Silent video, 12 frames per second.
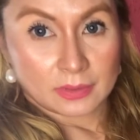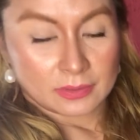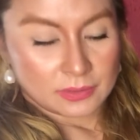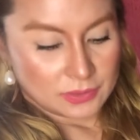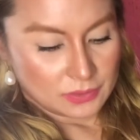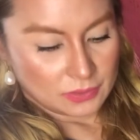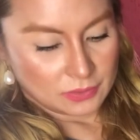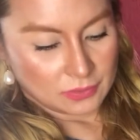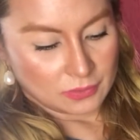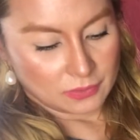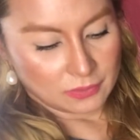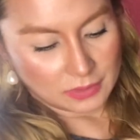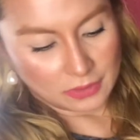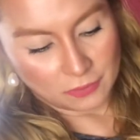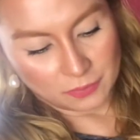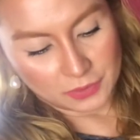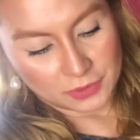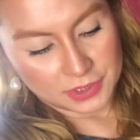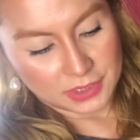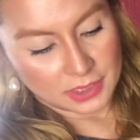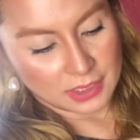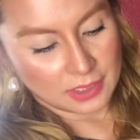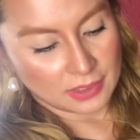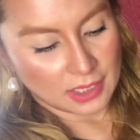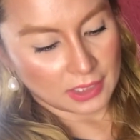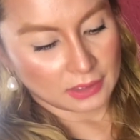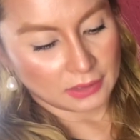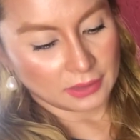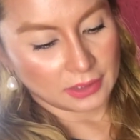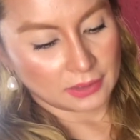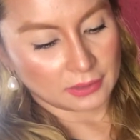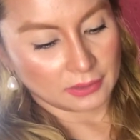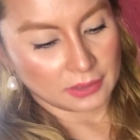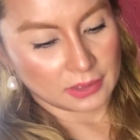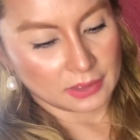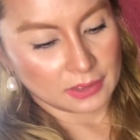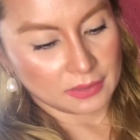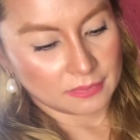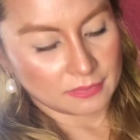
So I hope you're seeing that clearly.